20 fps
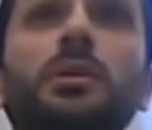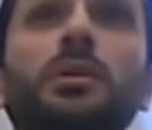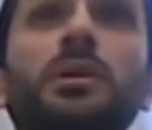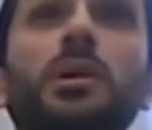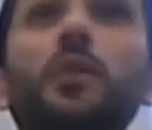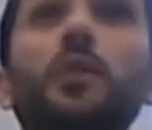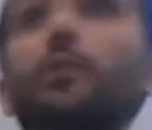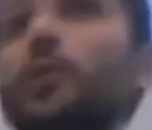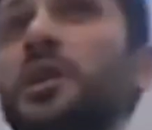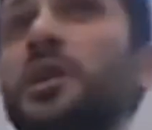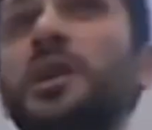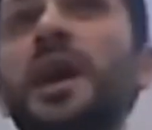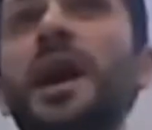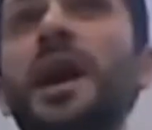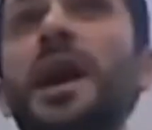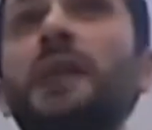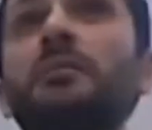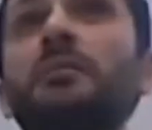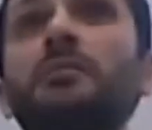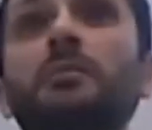If we
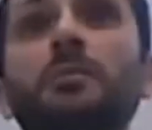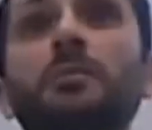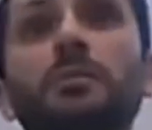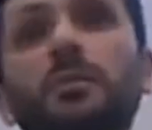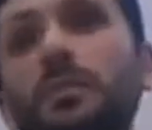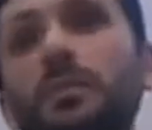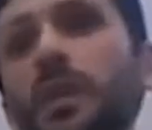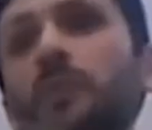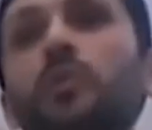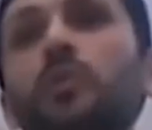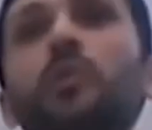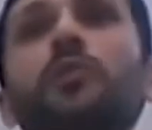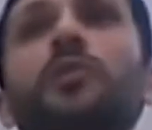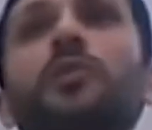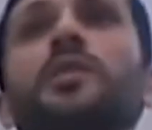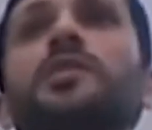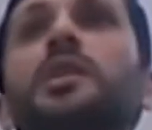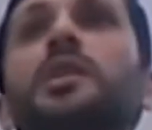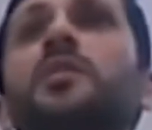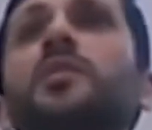can, then we'll
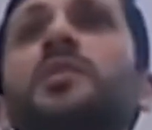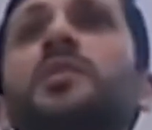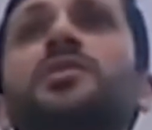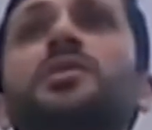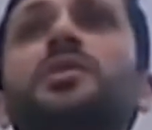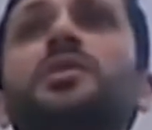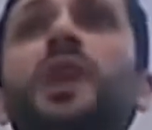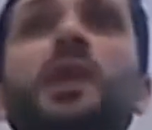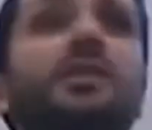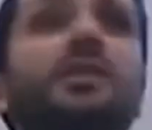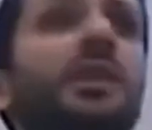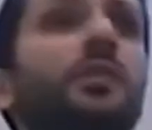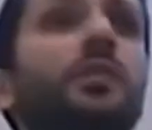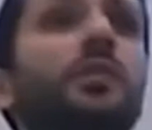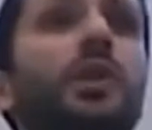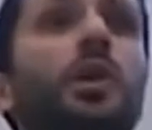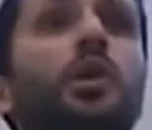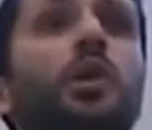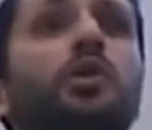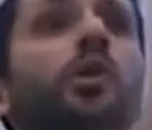freeze AhlulBayt society and
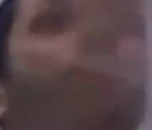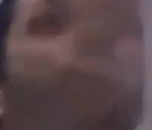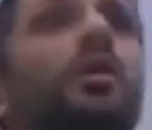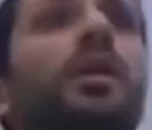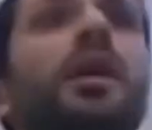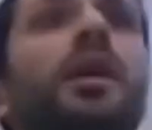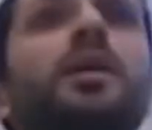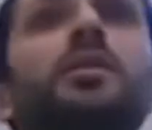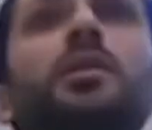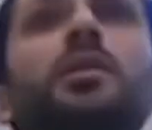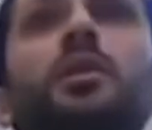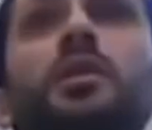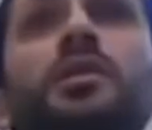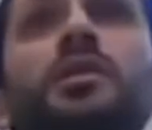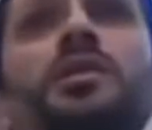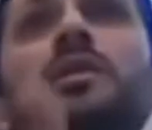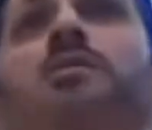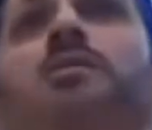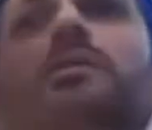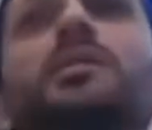we'll hold all
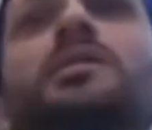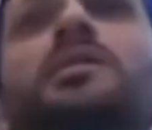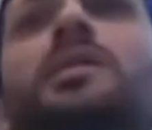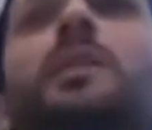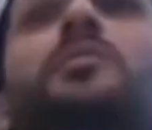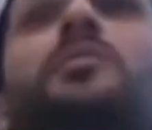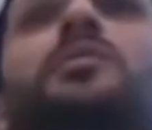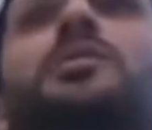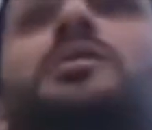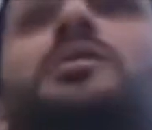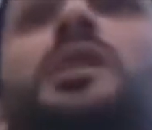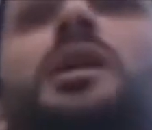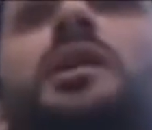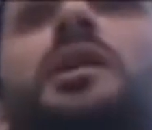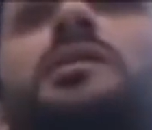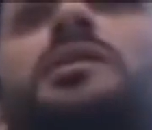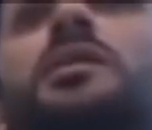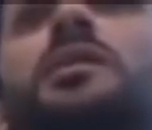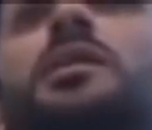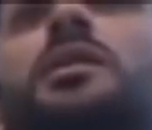this under the Islamic
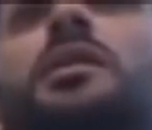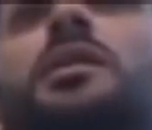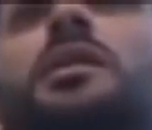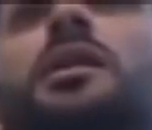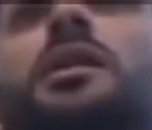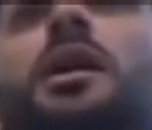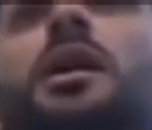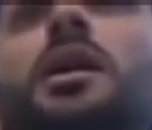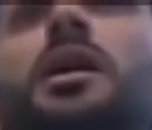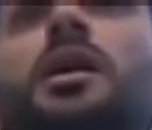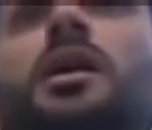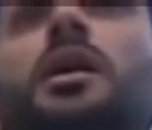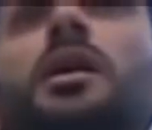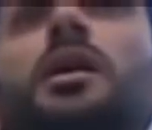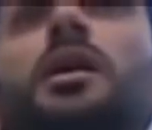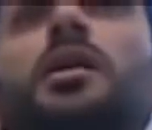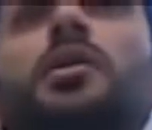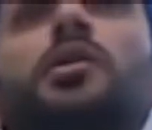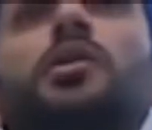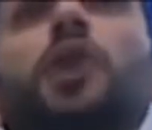society.
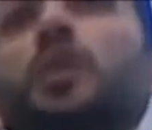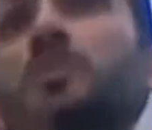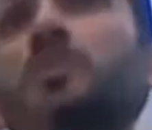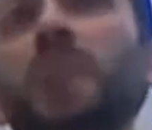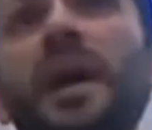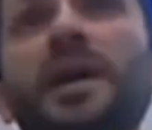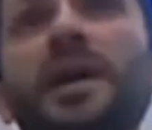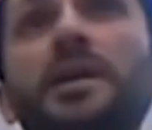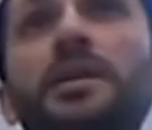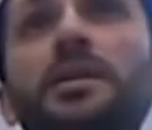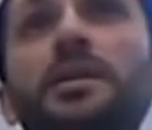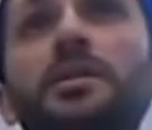Don't beg.